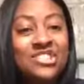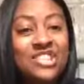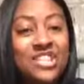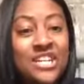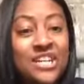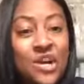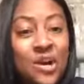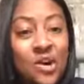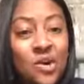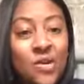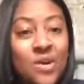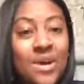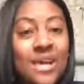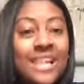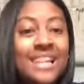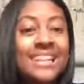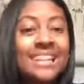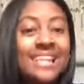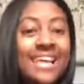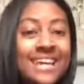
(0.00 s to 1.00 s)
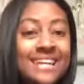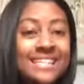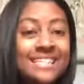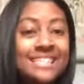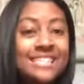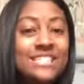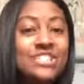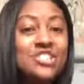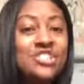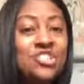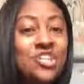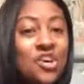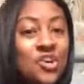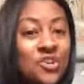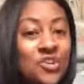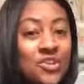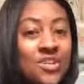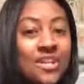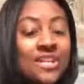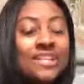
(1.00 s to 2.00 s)
G H O Legacy
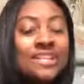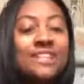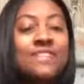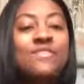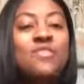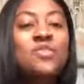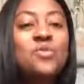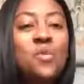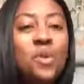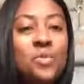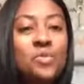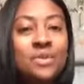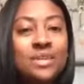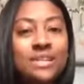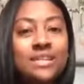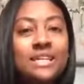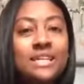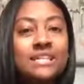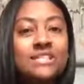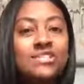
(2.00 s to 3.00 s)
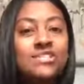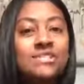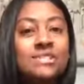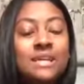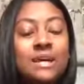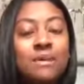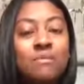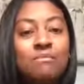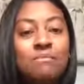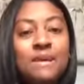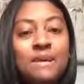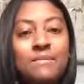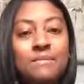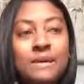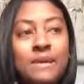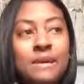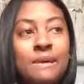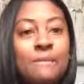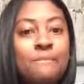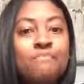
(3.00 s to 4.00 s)
shirt. If you want one of these, just come meet
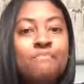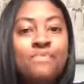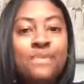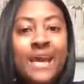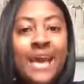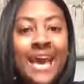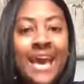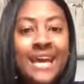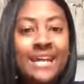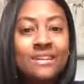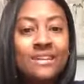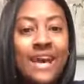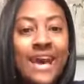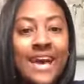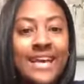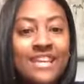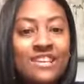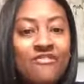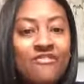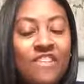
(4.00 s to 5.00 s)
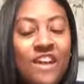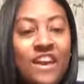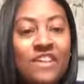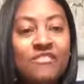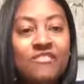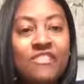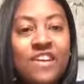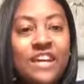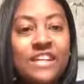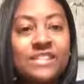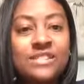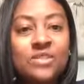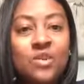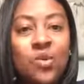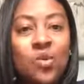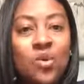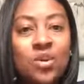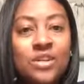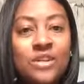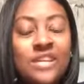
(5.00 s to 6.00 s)
me at Aggie Fan Fest
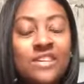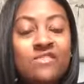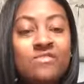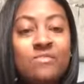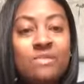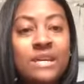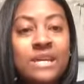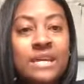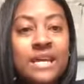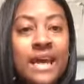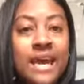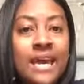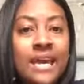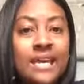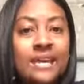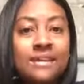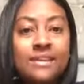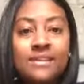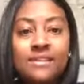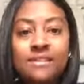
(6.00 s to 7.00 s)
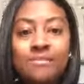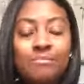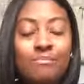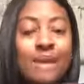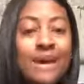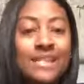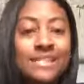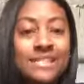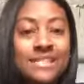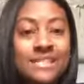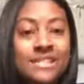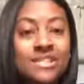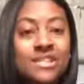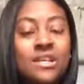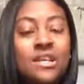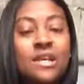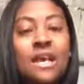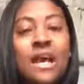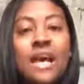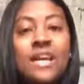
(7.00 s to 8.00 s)
or give me a message
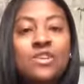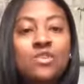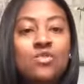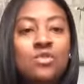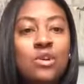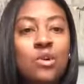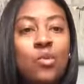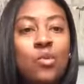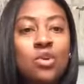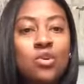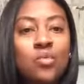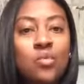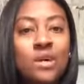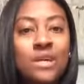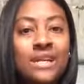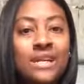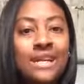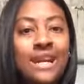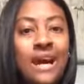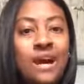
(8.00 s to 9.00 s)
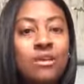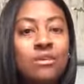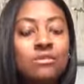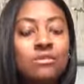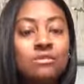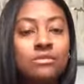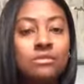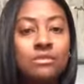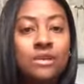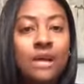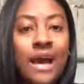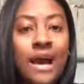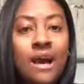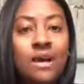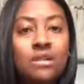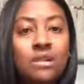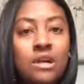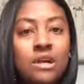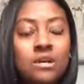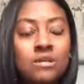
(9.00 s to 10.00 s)
and you can order one and I'll,
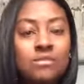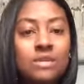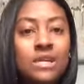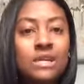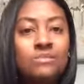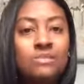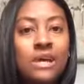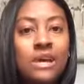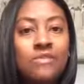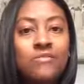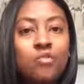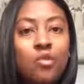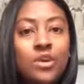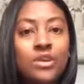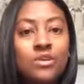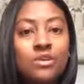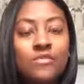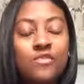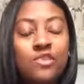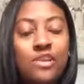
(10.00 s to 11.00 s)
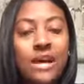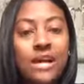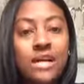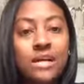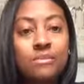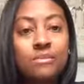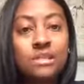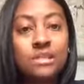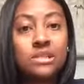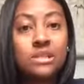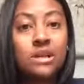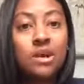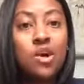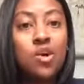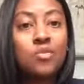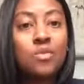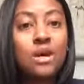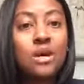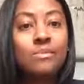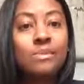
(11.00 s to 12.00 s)
I'll um, keep that for you if you're not coming to the
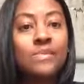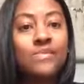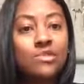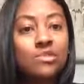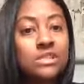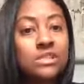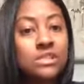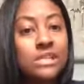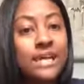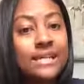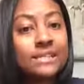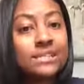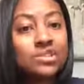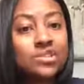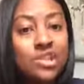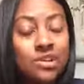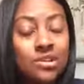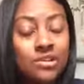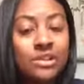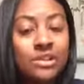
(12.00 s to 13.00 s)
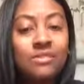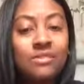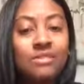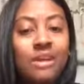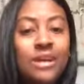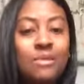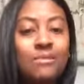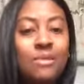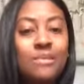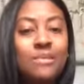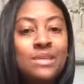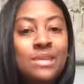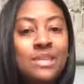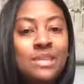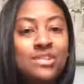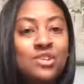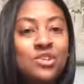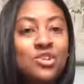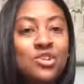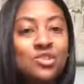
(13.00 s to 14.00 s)
homecoming, if you just like the shirt, right? Maybe
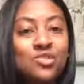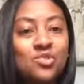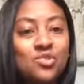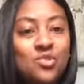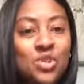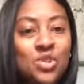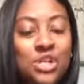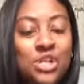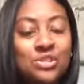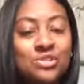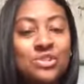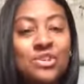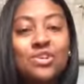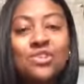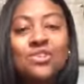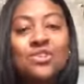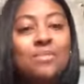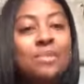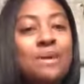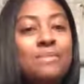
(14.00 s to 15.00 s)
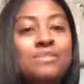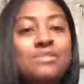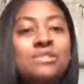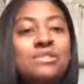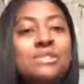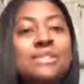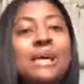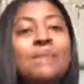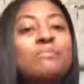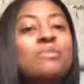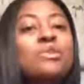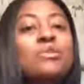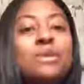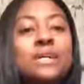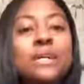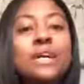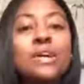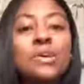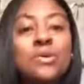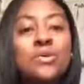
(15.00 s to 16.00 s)
these are your school colors or maybe you just like blue
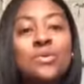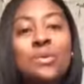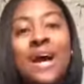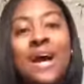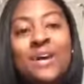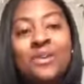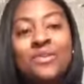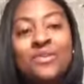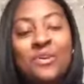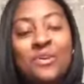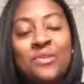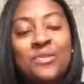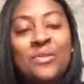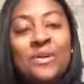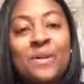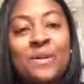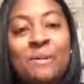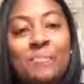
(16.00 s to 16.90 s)
and gold. I don't know.